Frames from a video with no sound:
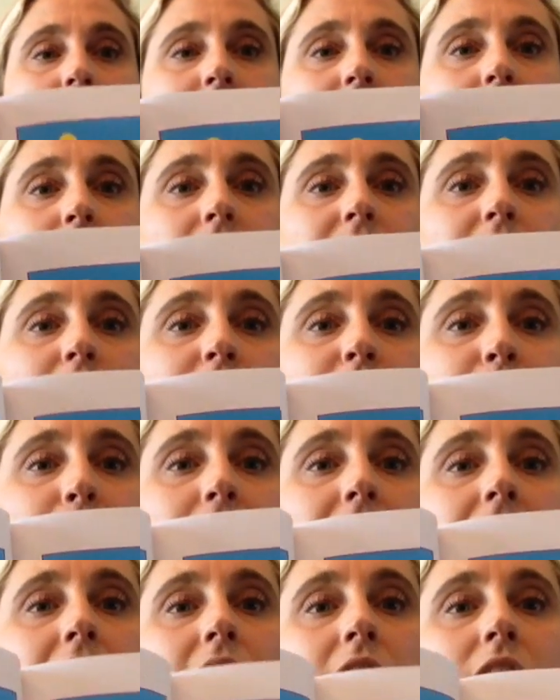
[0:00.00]
And there's
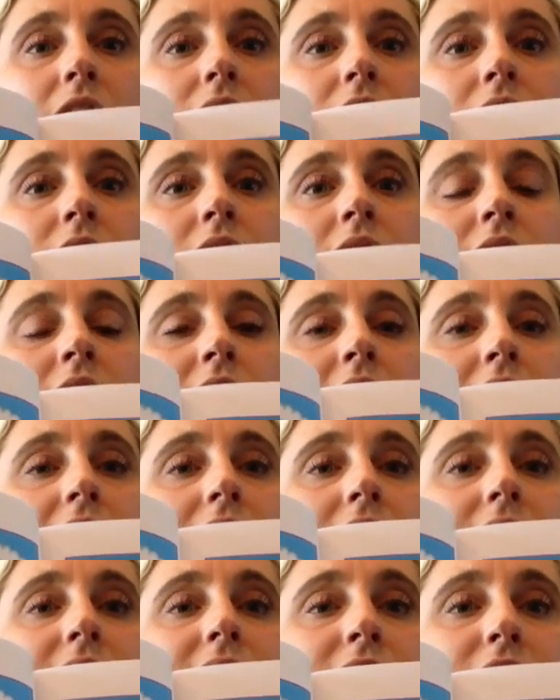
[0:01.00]
Bear,
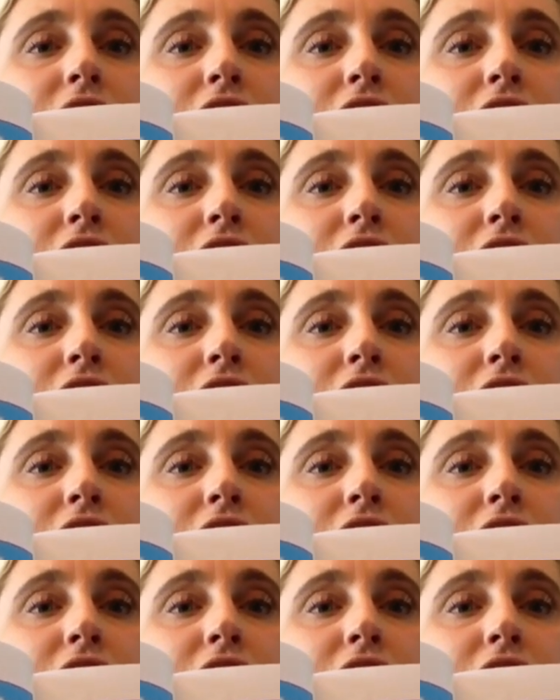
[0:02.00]
and his